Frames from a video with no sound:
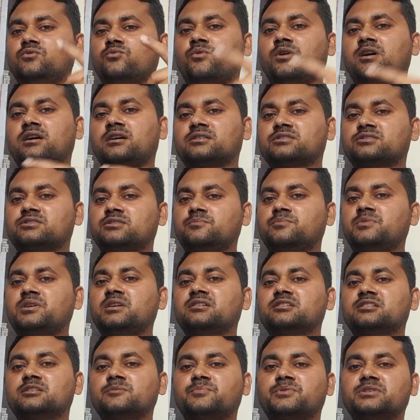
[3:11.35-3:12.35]
was
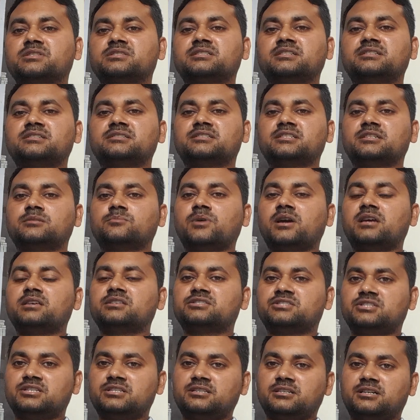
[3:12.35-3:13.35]
being represented by
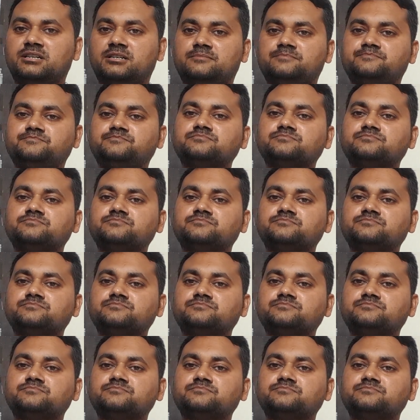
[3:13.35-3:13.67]
Jinnah,